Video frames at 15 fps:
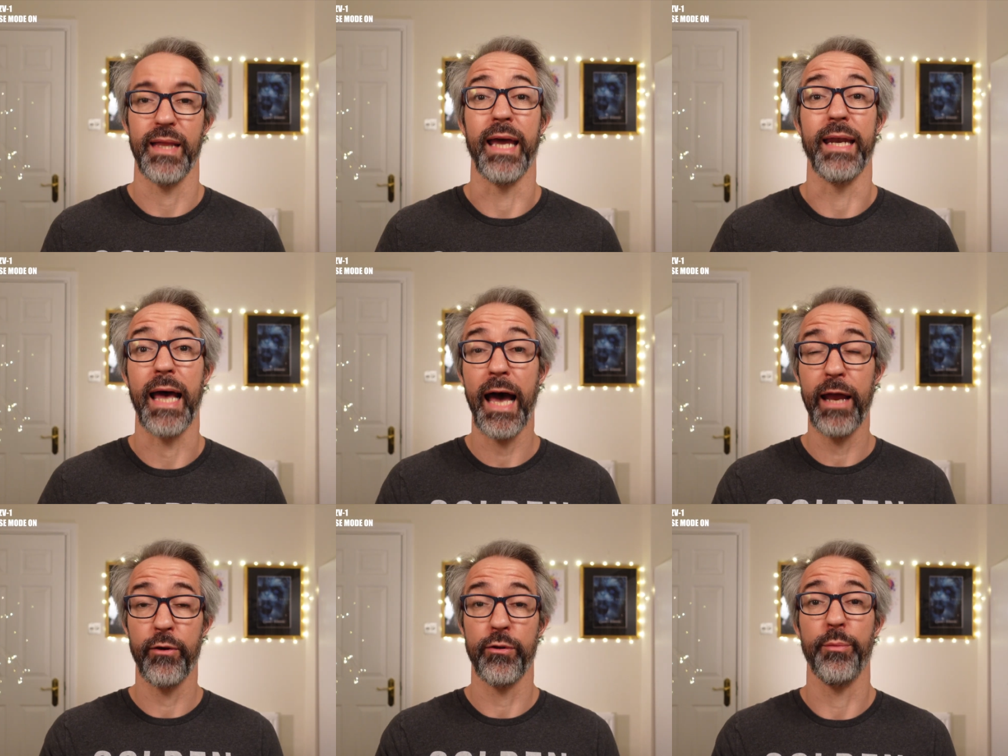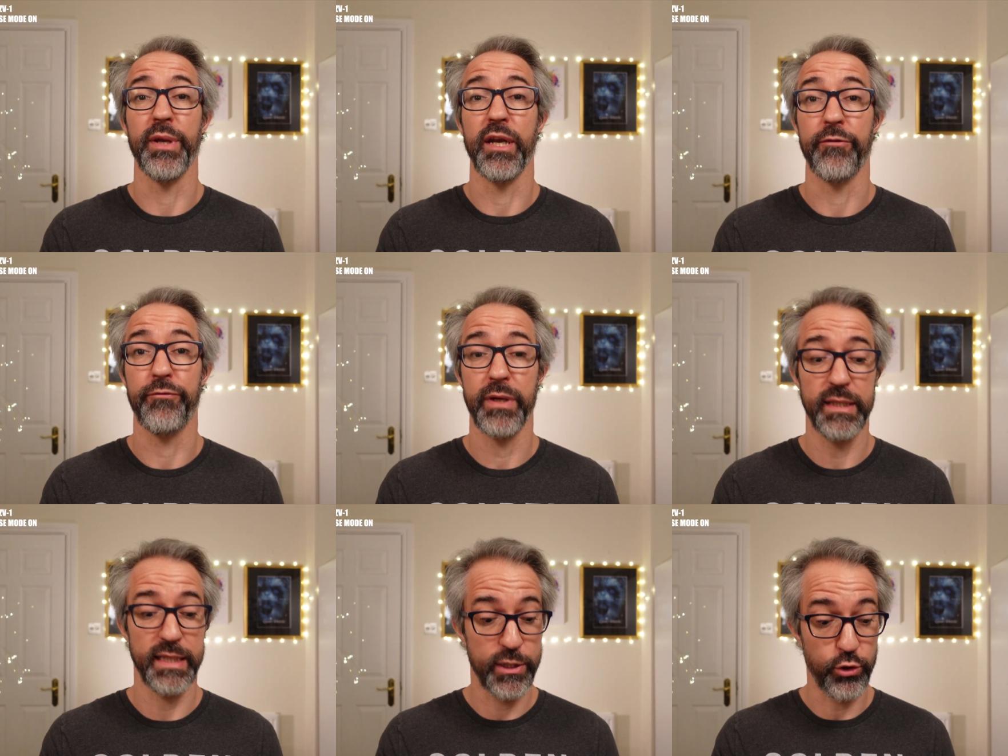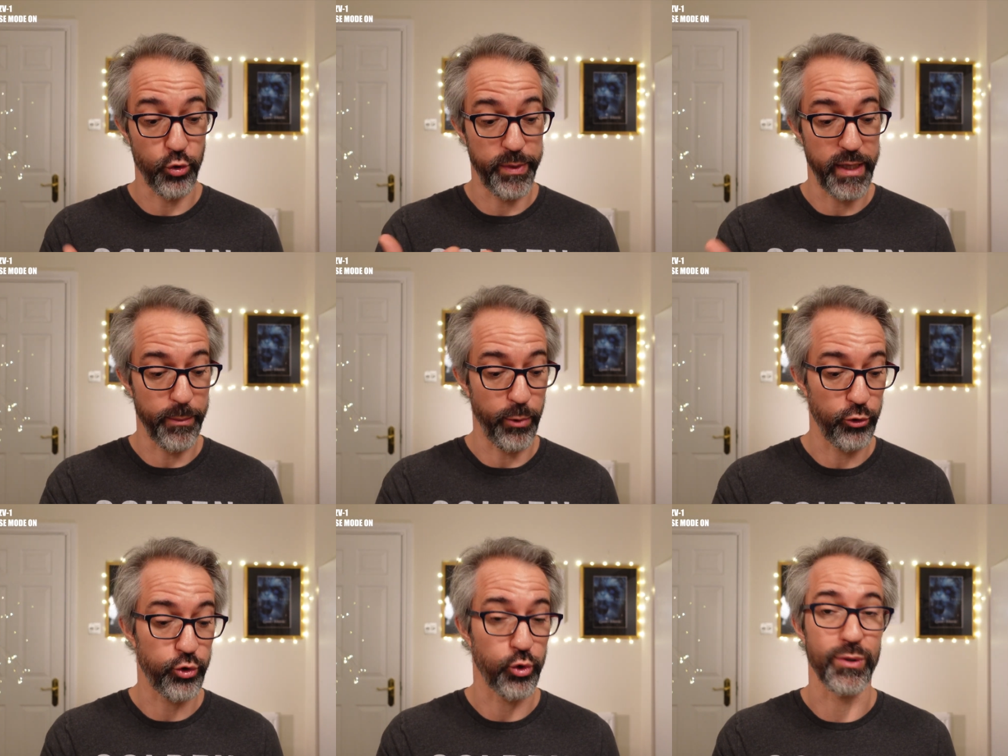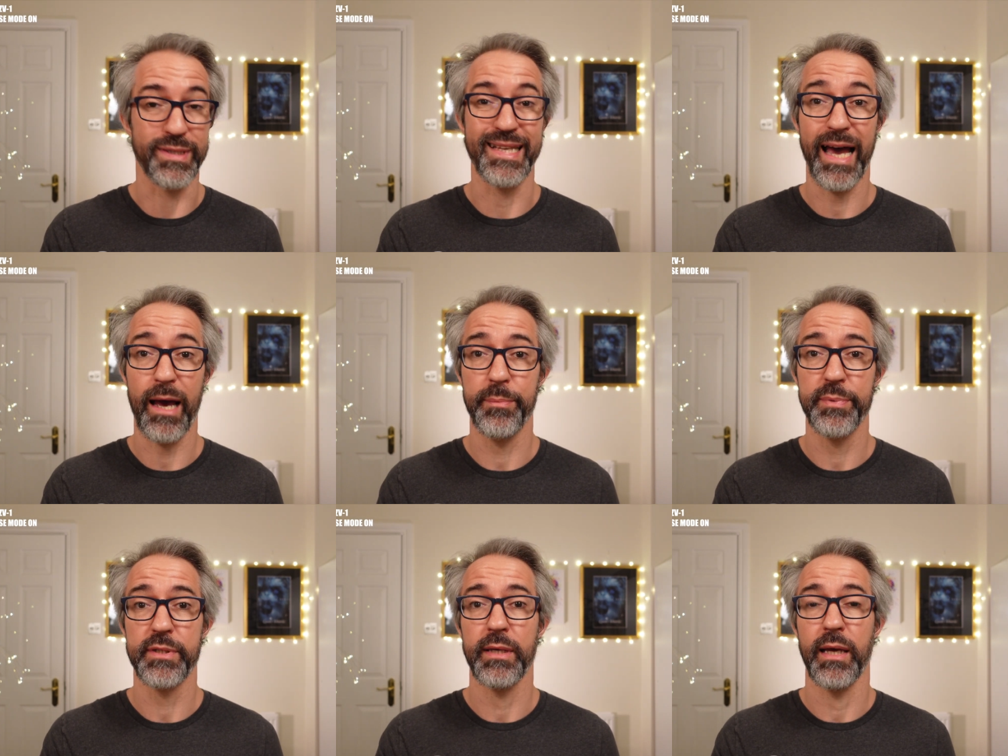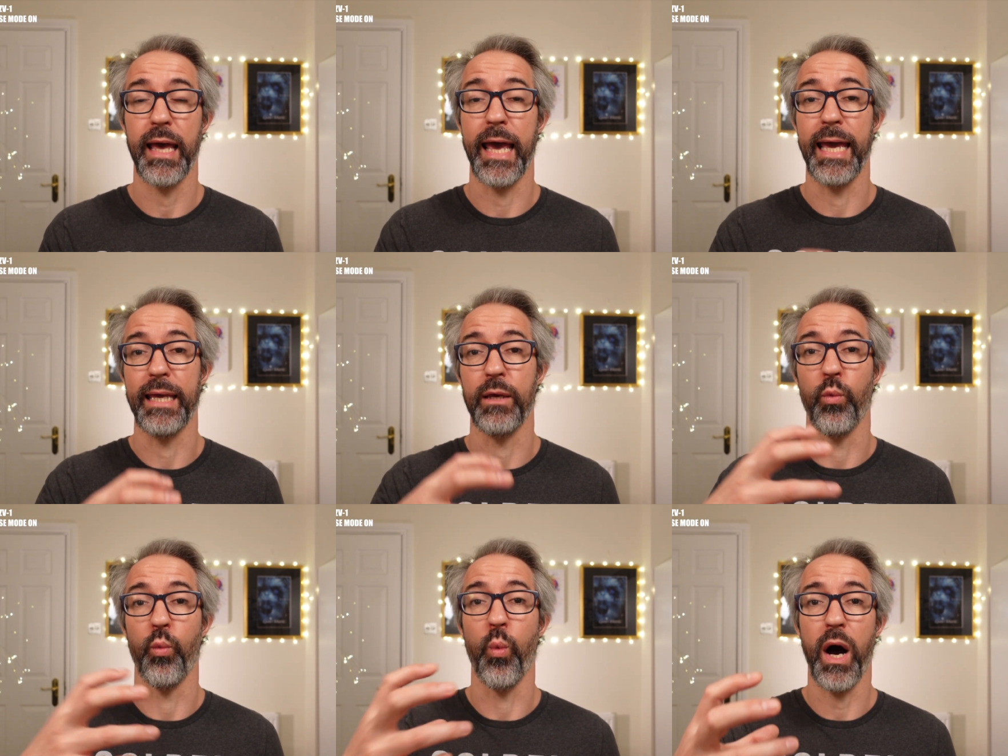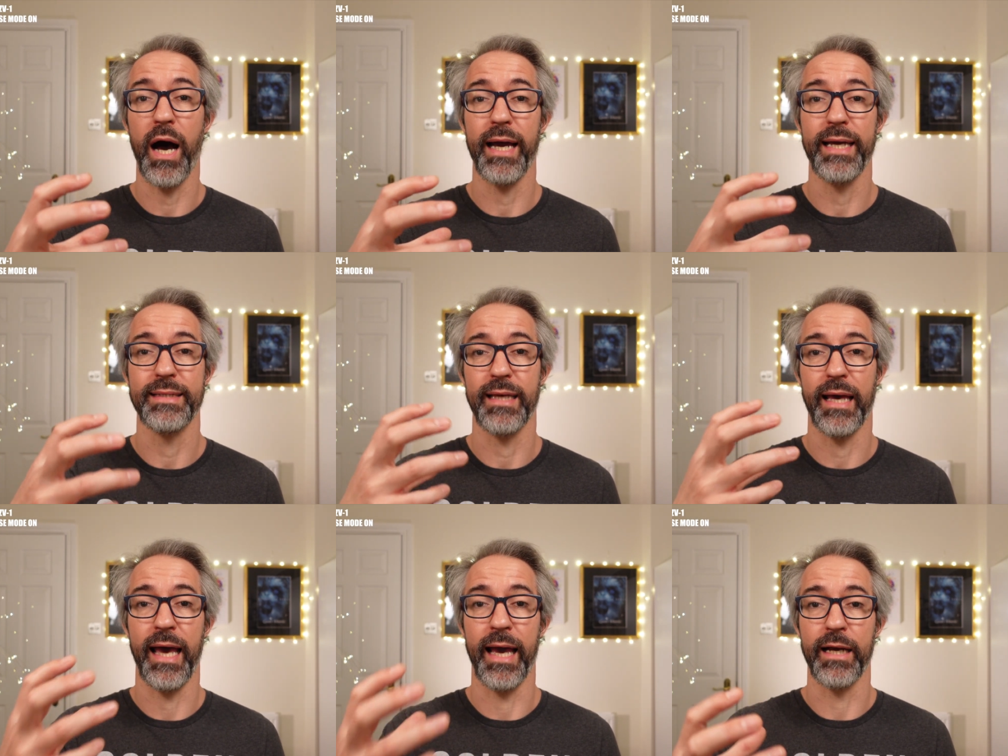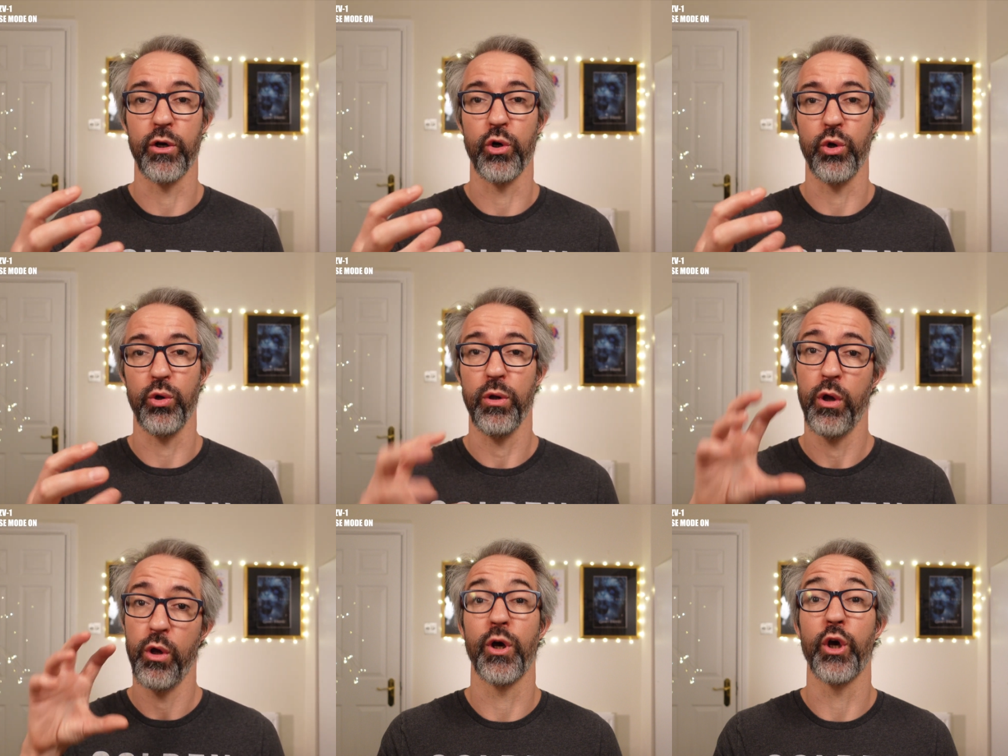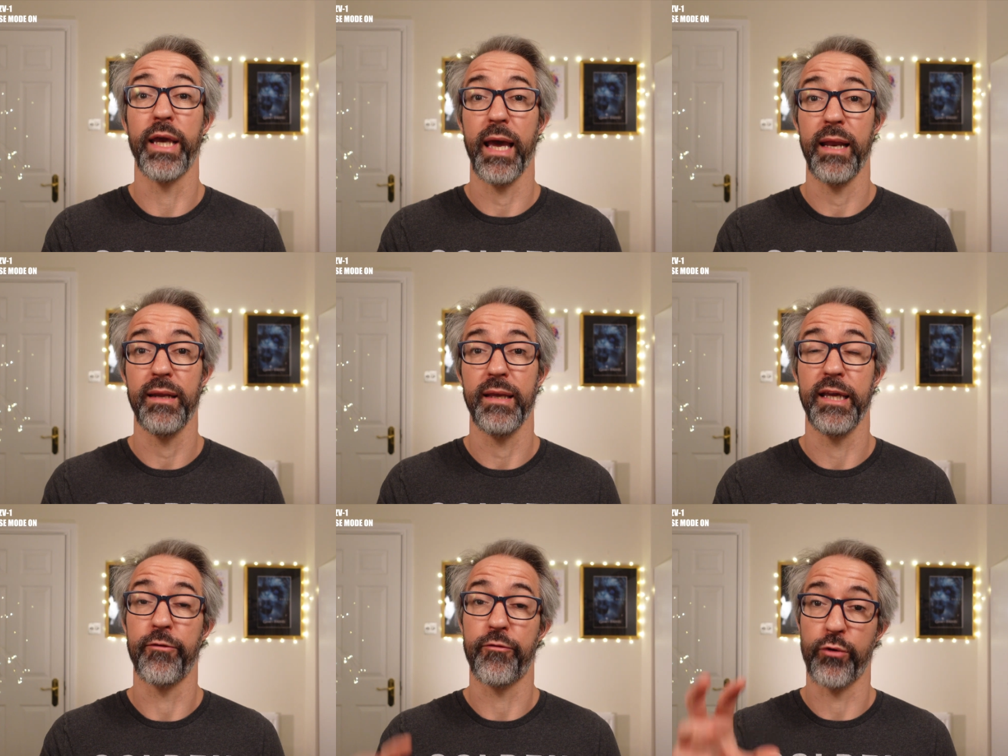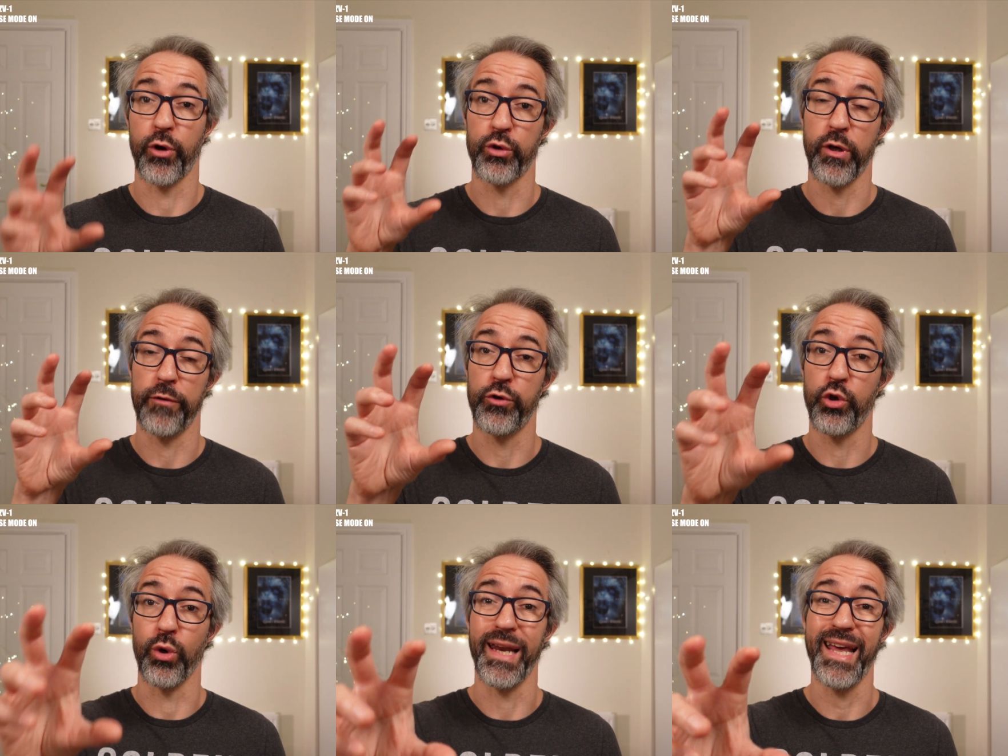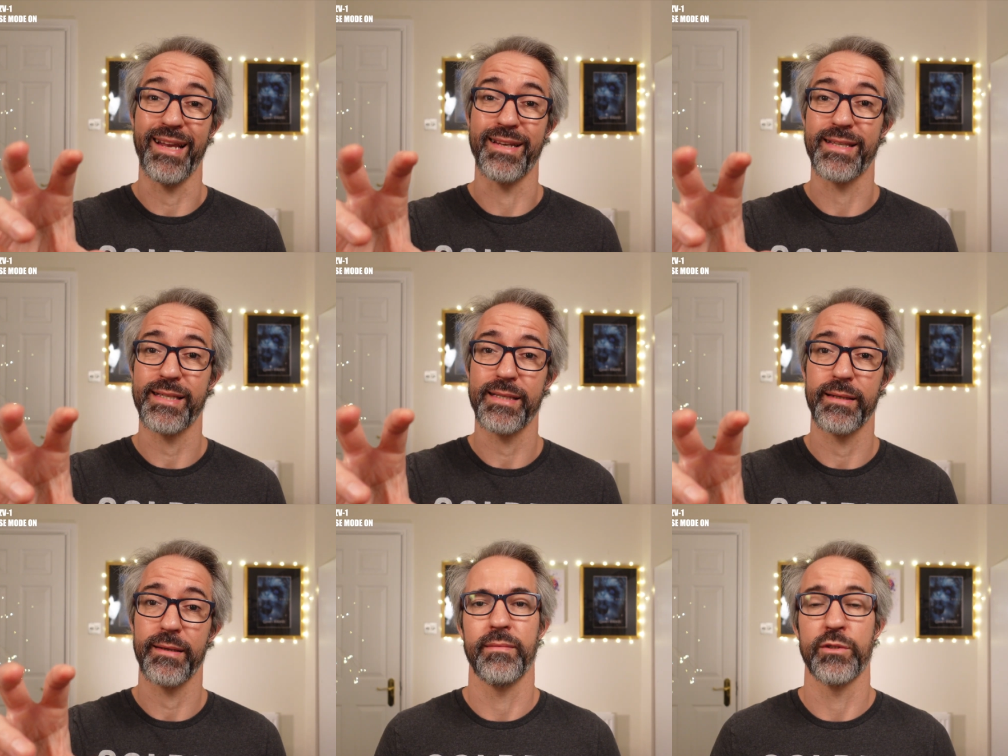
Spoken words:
And another benefit is to be able to adapt a wide angle, again, in front of your lens.